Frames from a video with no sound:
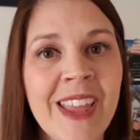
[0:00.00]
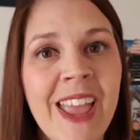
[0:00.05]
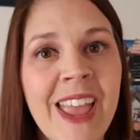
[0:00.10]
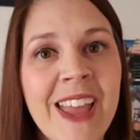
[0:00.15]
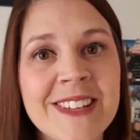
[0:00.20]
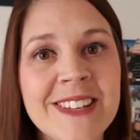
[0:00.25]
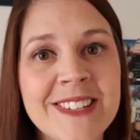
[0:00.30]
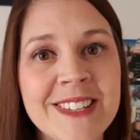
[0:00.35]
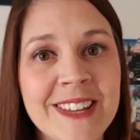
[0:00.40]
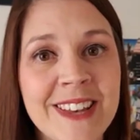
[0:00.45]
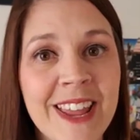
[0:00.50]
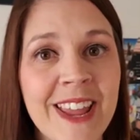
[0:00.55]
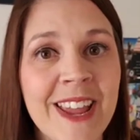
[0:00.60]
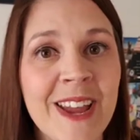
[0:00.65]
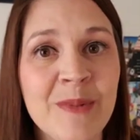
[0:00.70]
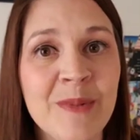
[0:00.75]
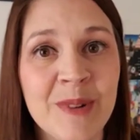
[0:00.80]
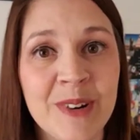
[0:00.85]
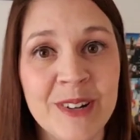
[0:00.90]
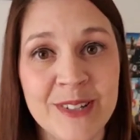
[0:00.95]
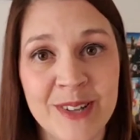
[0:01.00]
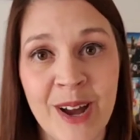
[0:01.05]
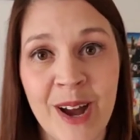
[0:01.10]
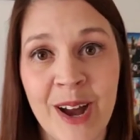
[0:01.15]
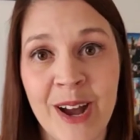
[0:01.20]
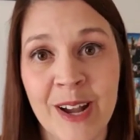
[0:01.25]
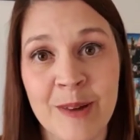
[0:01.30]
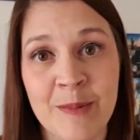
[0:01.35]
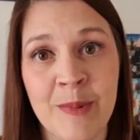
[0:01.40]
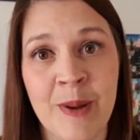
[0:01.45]
And today I want to
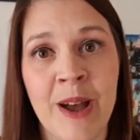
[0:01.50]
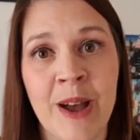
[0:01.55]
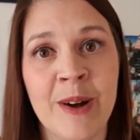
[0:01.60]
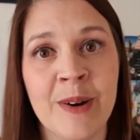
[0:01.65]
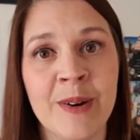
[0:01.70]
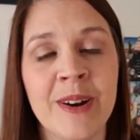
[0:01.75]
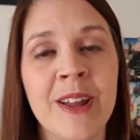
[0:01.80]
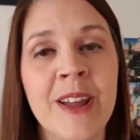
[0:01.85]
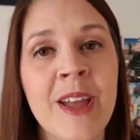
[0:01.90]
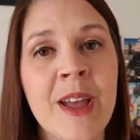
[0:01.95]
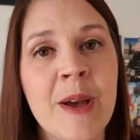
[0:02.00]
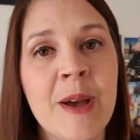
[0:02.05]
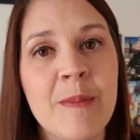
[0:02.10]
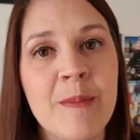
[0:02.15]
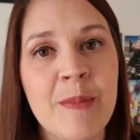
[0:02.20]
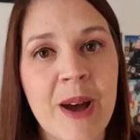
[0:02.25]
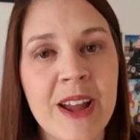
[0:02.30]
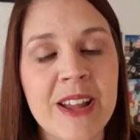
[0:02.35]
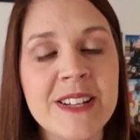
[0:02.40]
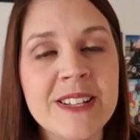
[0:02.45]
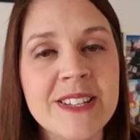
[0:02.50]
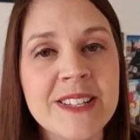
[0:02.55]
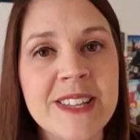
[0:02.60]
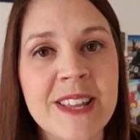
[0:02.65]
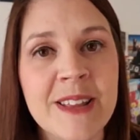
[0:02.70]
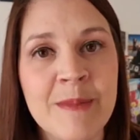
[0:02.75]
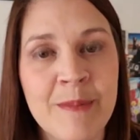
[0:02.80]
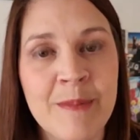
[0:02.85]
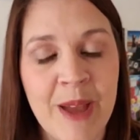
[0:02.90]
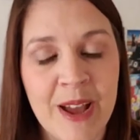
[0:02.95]
talk about
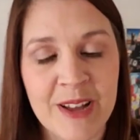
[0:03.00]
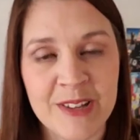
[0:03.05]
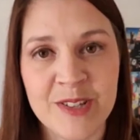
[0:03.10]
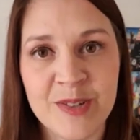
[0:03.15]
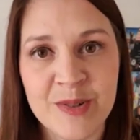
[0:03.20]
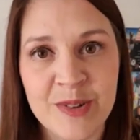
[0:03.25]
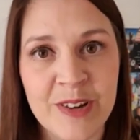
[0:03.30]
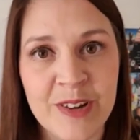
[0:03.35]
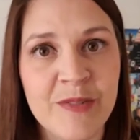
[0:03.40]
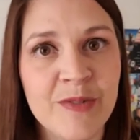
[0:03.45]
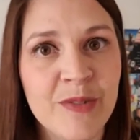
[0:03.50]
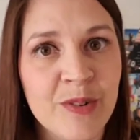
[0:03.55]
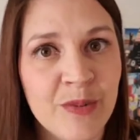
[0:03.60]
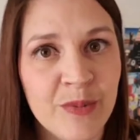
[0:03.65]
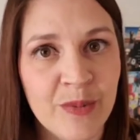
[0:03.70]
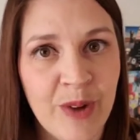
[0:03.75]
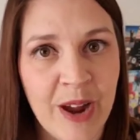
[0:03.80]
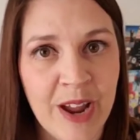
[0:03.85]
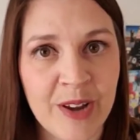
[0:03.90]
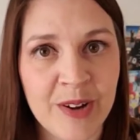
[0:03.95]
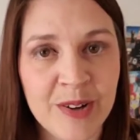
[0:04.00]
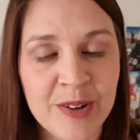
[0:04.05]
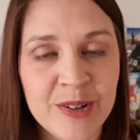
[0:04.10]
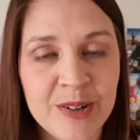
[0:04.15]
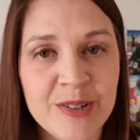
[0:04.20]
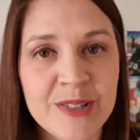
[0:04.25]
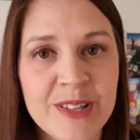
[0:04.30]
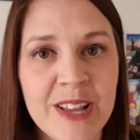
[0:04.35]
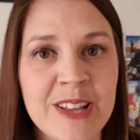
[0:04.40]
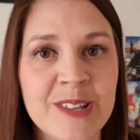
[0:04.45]
mindset mastery for
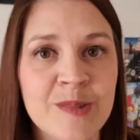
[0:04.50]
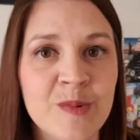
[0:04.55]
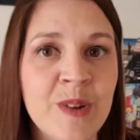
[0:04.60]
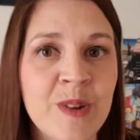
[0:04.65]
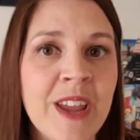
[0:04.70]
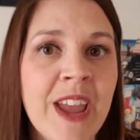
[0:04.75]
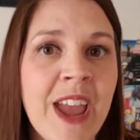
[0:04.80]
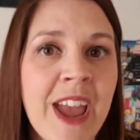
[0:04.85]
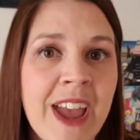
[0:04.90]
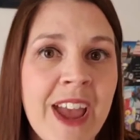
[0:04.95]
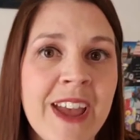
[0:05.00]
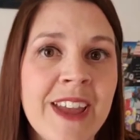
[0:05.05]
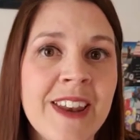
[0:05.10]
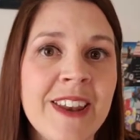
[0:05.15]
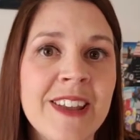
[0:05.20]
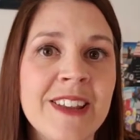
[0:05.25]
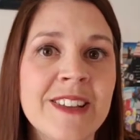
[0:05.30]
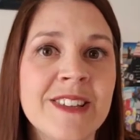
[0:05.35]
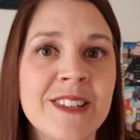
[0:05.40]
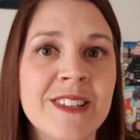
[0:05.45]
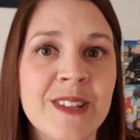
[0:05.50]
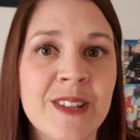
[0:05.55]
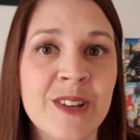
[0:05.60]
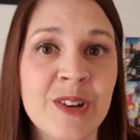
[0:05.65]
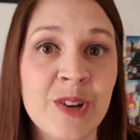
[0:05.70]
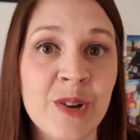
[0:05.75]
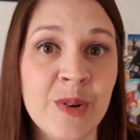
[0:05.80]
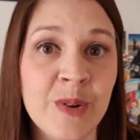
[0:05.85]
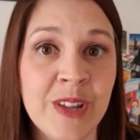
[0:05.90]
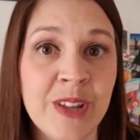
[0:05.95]
writers as we head into the
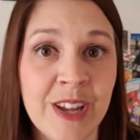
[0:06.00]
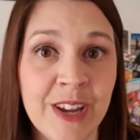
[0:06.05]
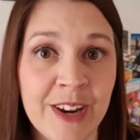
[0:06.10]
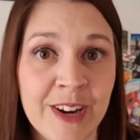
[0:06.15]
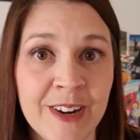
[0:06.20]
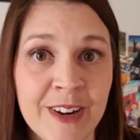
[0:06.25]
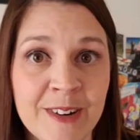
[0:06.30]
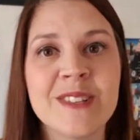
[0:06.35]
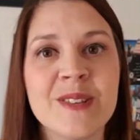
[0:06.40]
new year.